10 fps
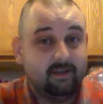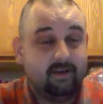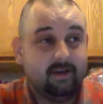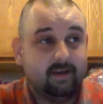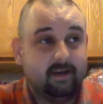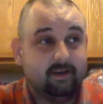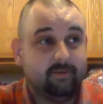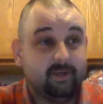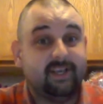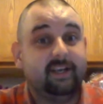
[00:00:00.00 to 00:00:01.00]

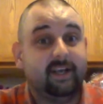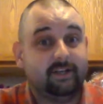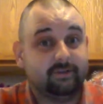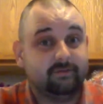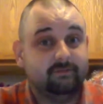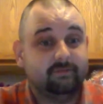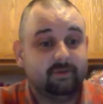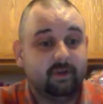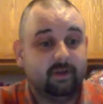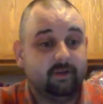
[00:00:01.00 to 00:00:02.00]
a teenager.
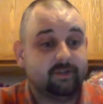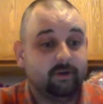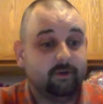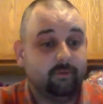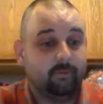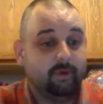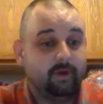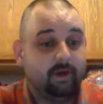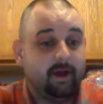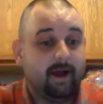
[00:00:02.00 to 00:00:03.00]
So
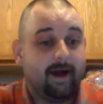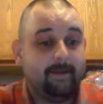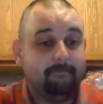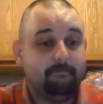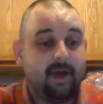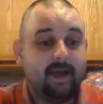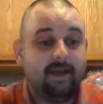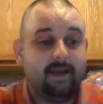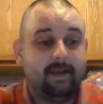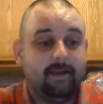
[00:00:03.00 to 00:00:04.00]
I
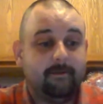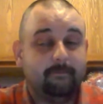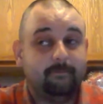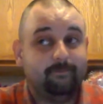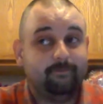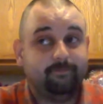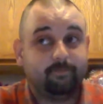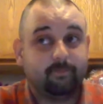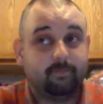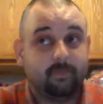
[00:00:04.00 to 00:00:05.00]
may
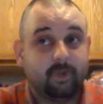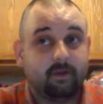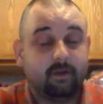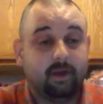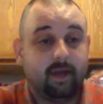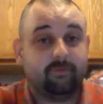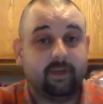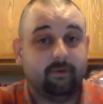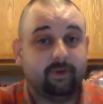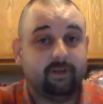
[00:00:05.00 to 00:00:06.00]
have to
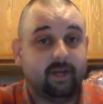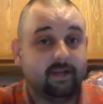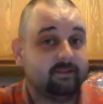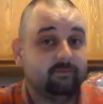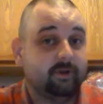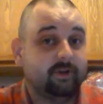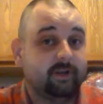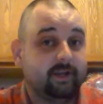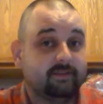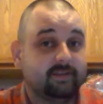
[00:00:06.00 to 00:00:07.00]
get retested one
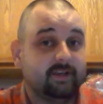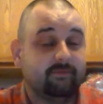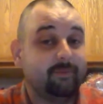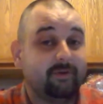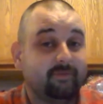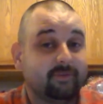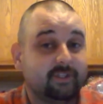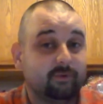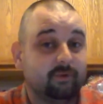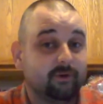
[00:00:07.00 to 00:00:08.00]
day and see if I'm even
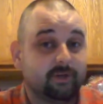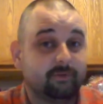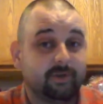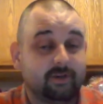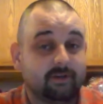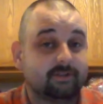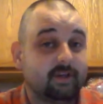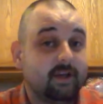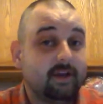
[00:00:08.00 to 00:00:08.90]
still allergic, because